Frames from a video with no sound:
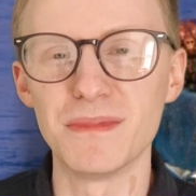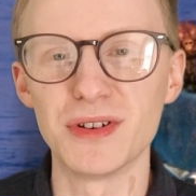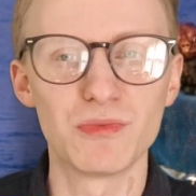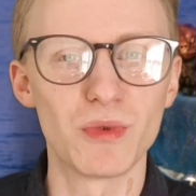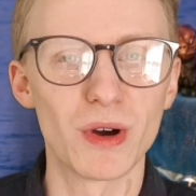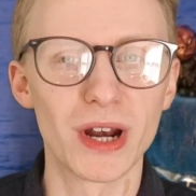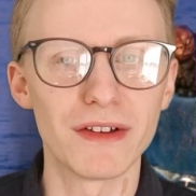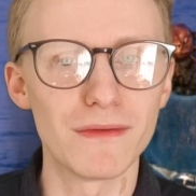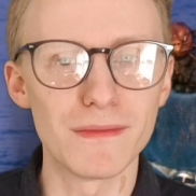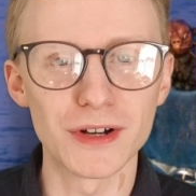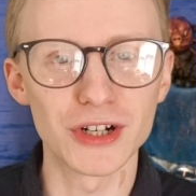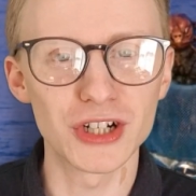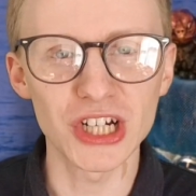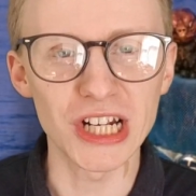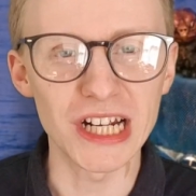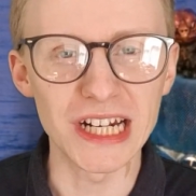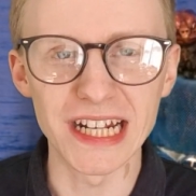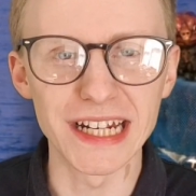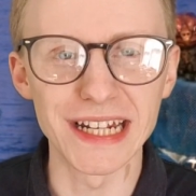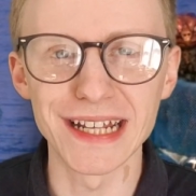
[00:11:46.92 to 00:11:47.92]
whatever
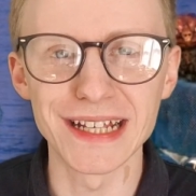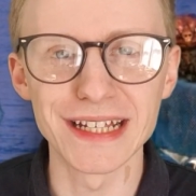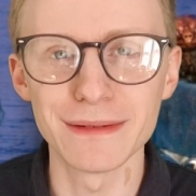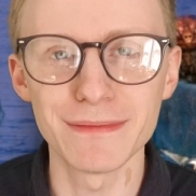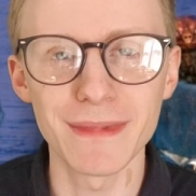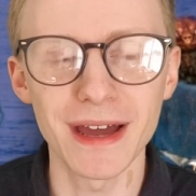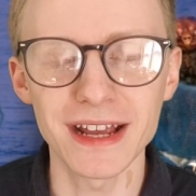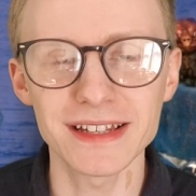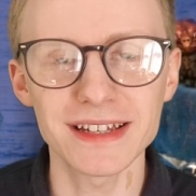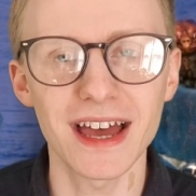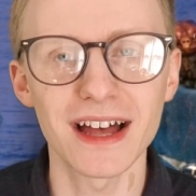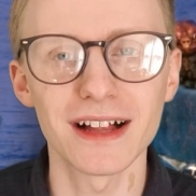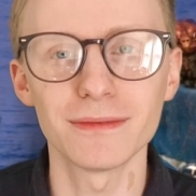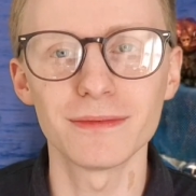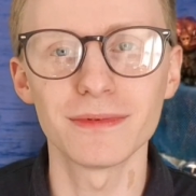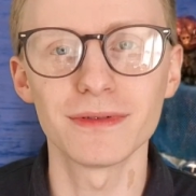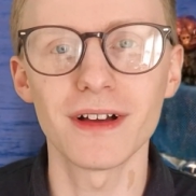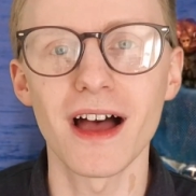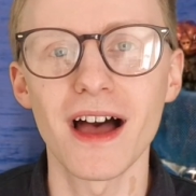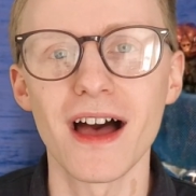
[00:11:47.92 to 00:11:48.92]
machine he needed to make to
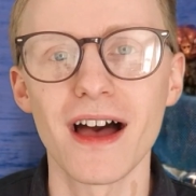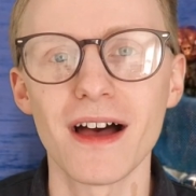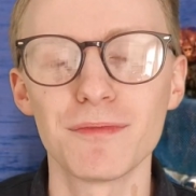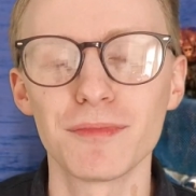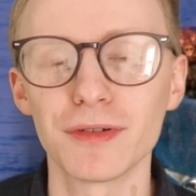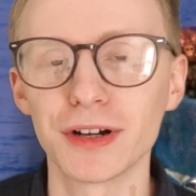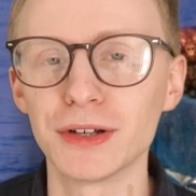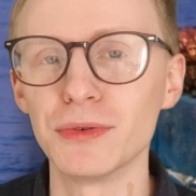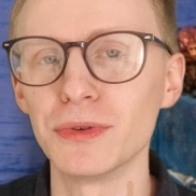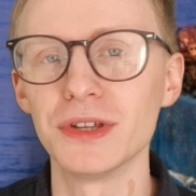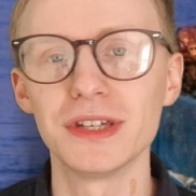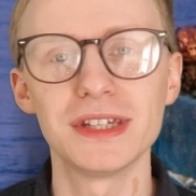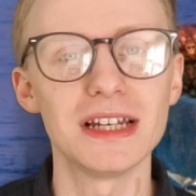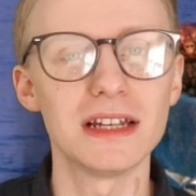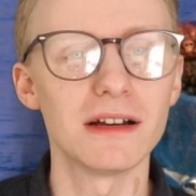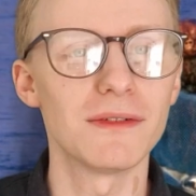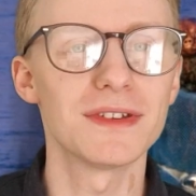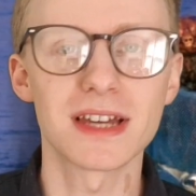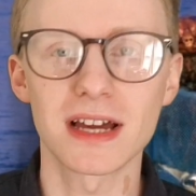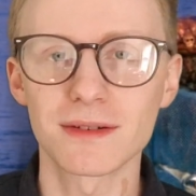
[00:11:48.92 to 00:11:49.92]
help bring all the Sea
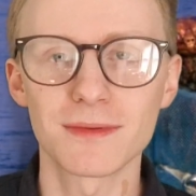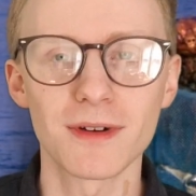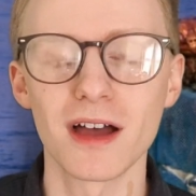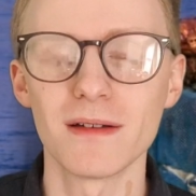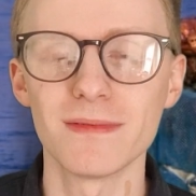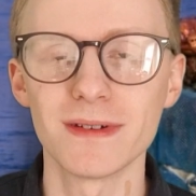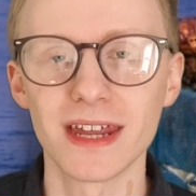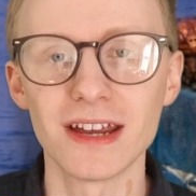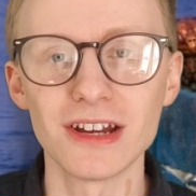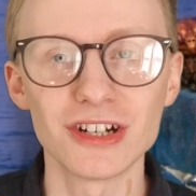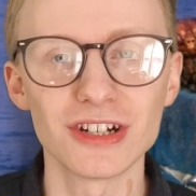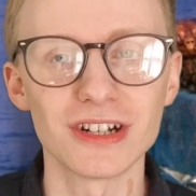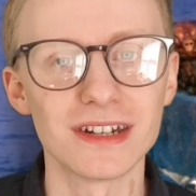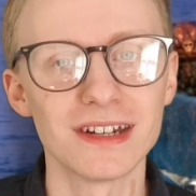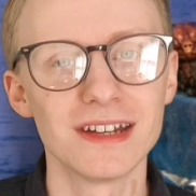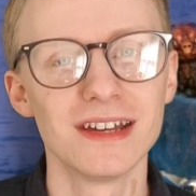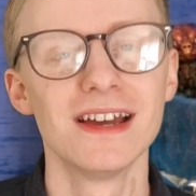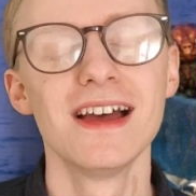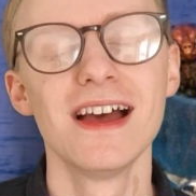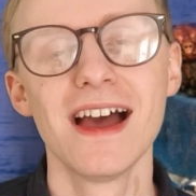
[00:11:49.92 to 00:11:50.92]
Devils out of hibernation.
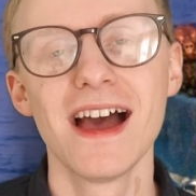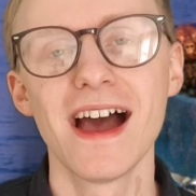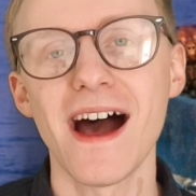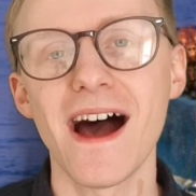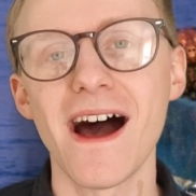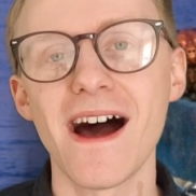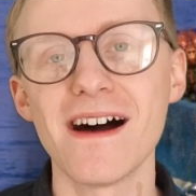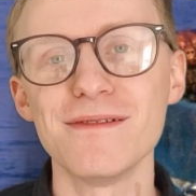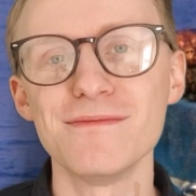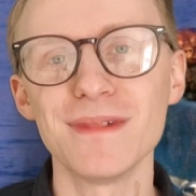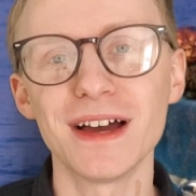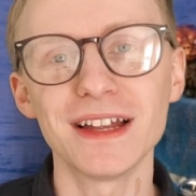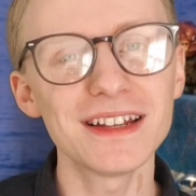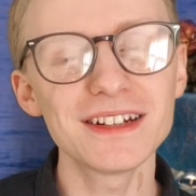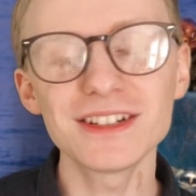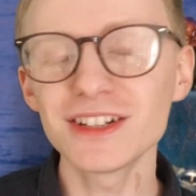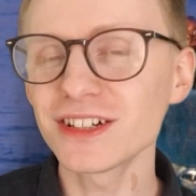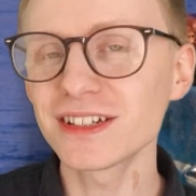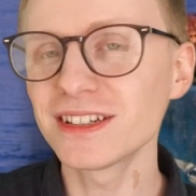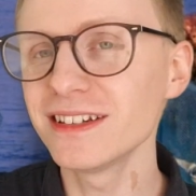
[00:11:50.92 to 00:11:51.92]
And
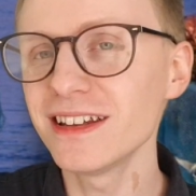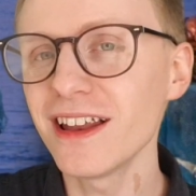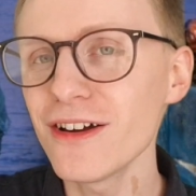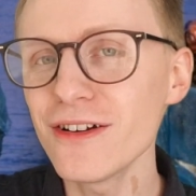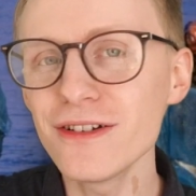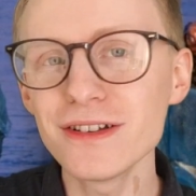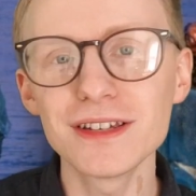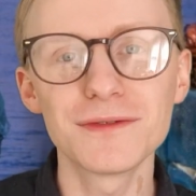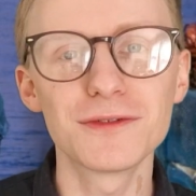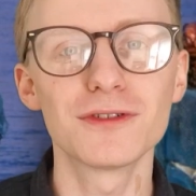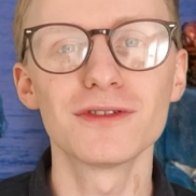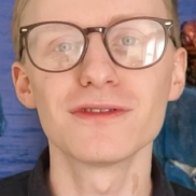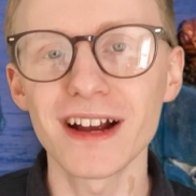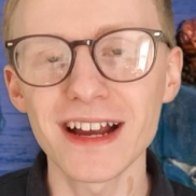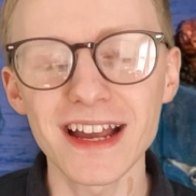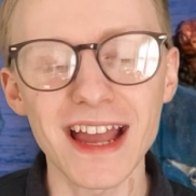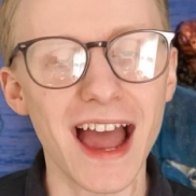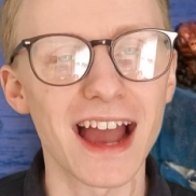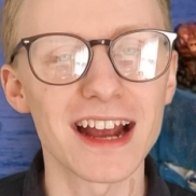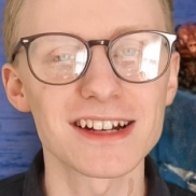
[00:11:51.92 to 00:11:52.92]
there's just loads of
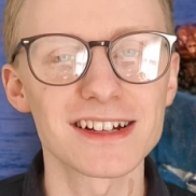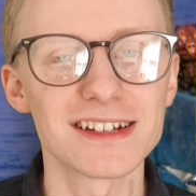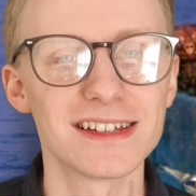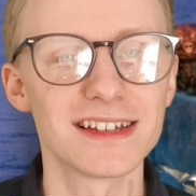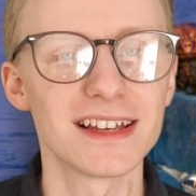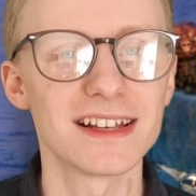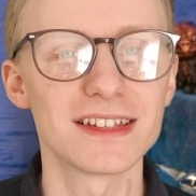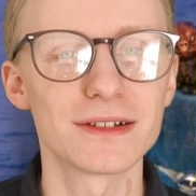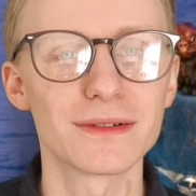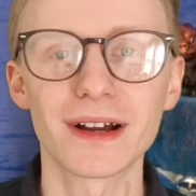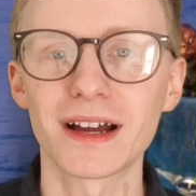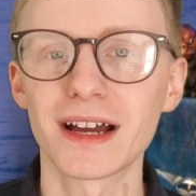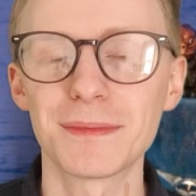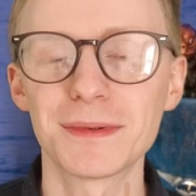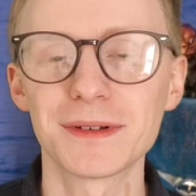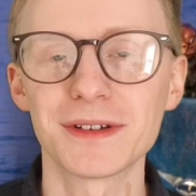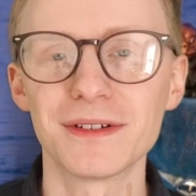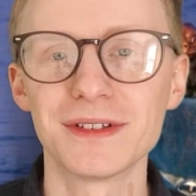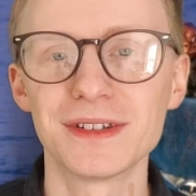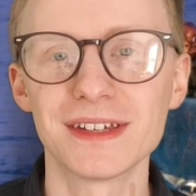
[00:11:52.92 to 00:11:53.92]
great action scenes throughout
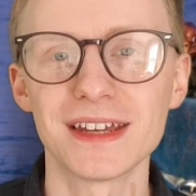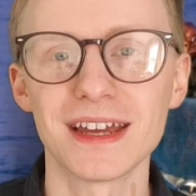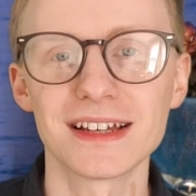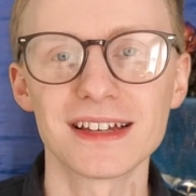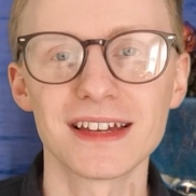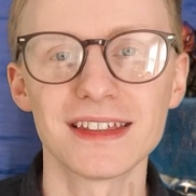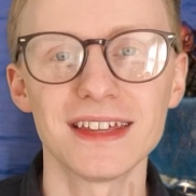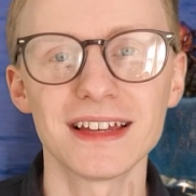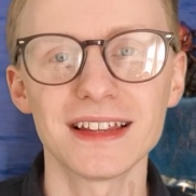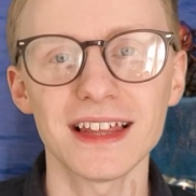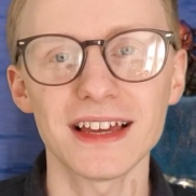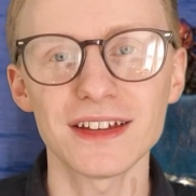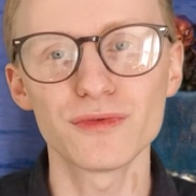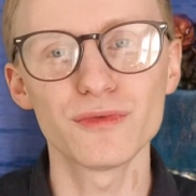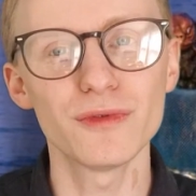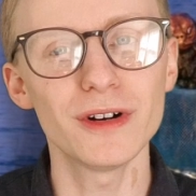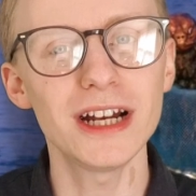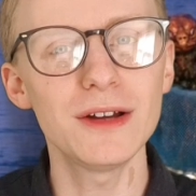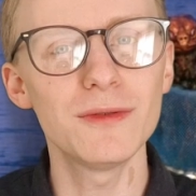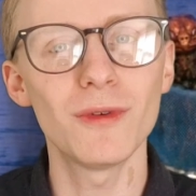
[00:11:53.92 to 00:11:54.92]
episode 6. I think that's
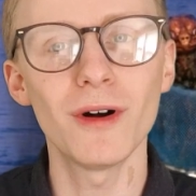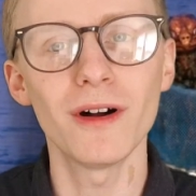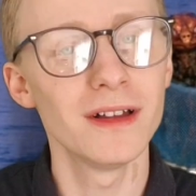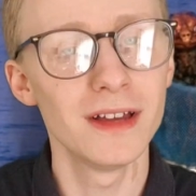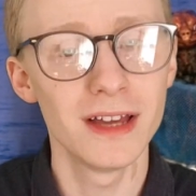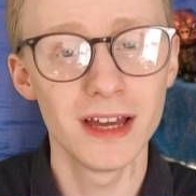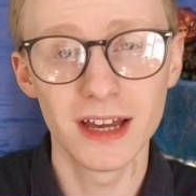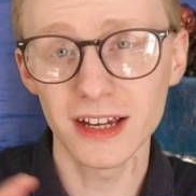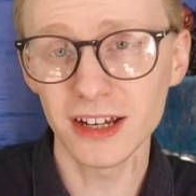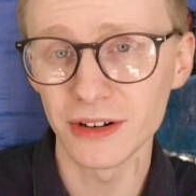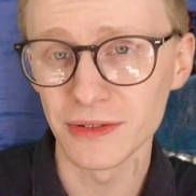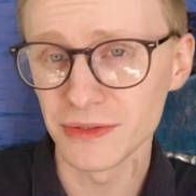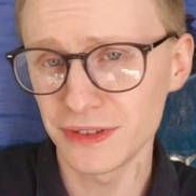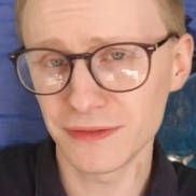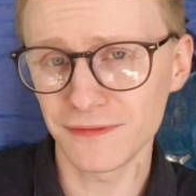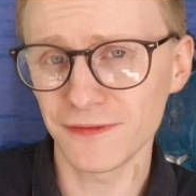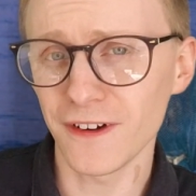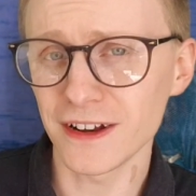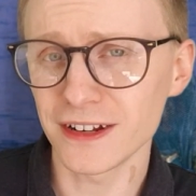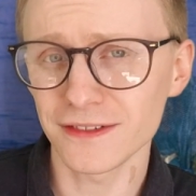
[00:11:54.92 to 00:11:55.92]
really what, you know,
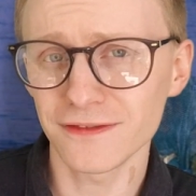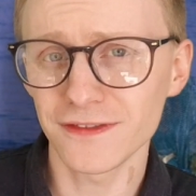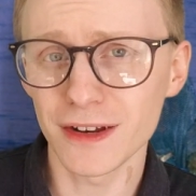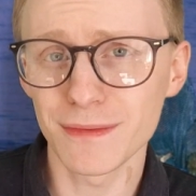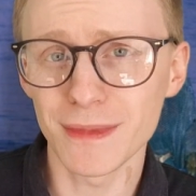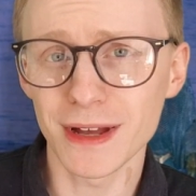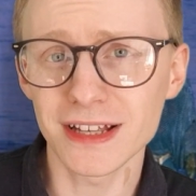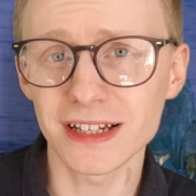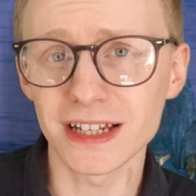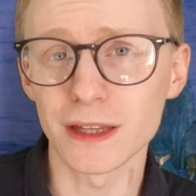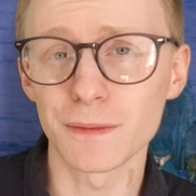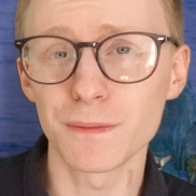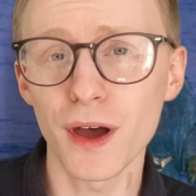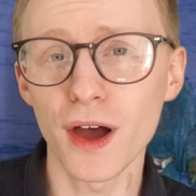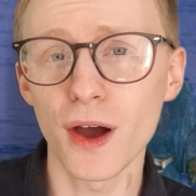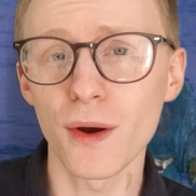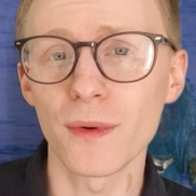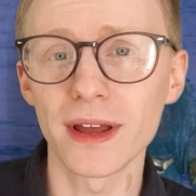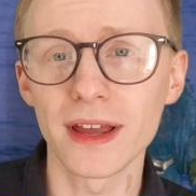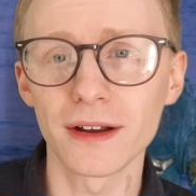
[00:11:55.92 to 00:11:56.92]
fundamentally the
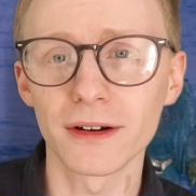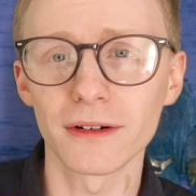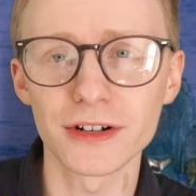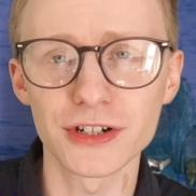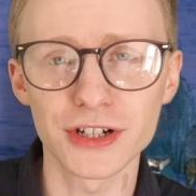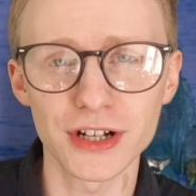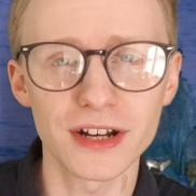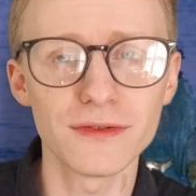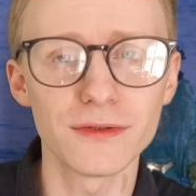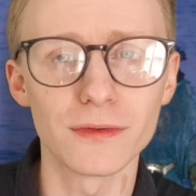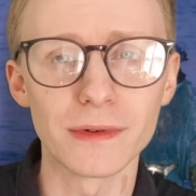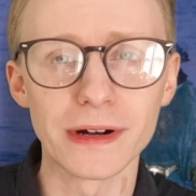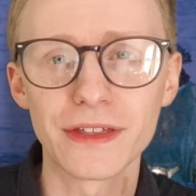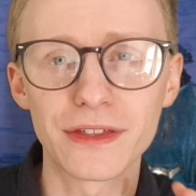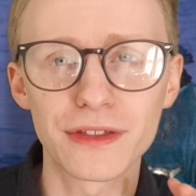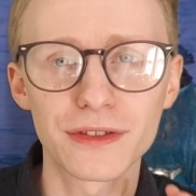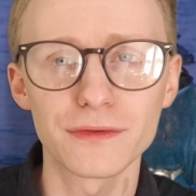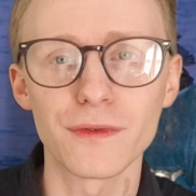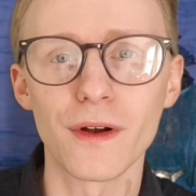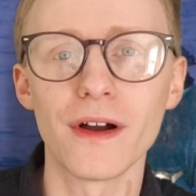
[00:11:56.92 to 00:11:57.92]
Pertwee era in general really
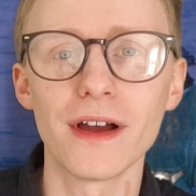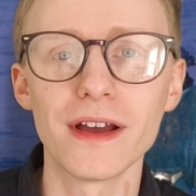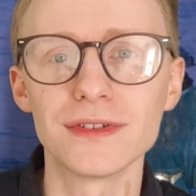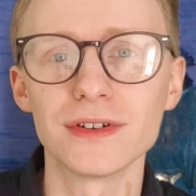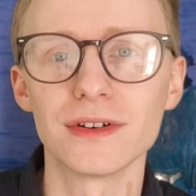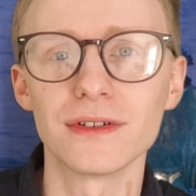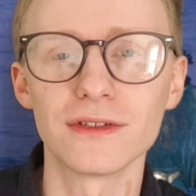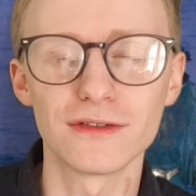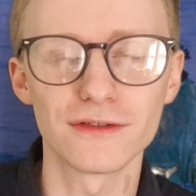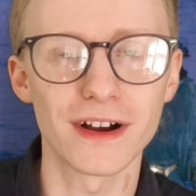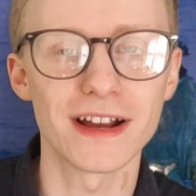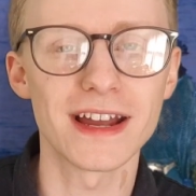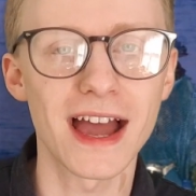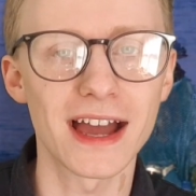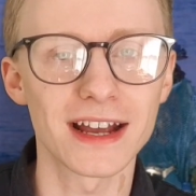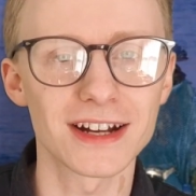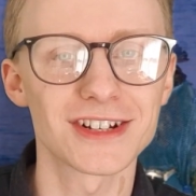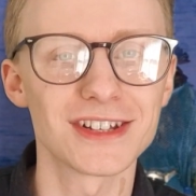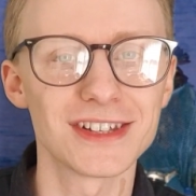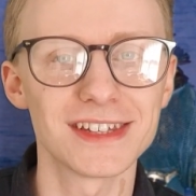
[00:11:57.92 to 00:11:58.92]
thrives on great
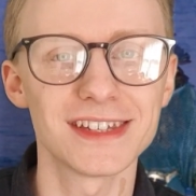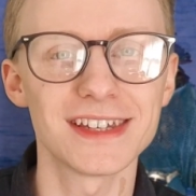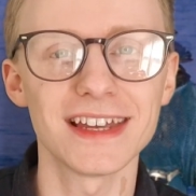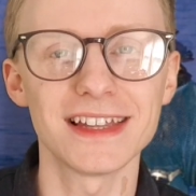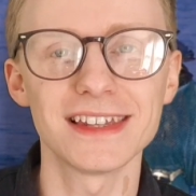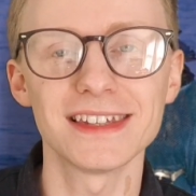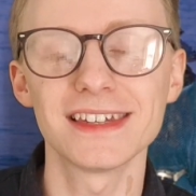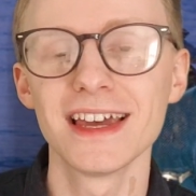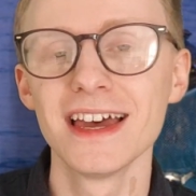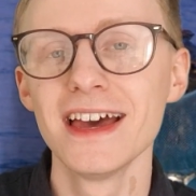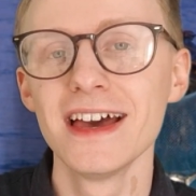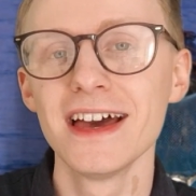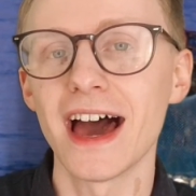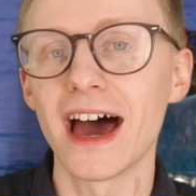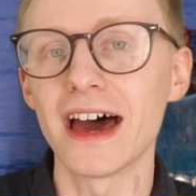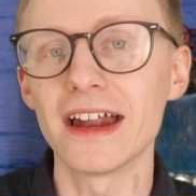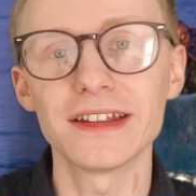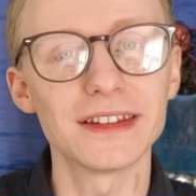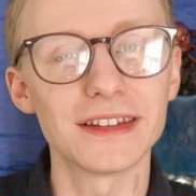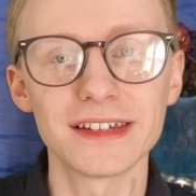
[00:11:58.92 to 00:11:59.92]
action scenes.
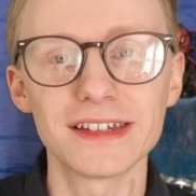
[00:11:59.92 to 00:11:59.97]
And I think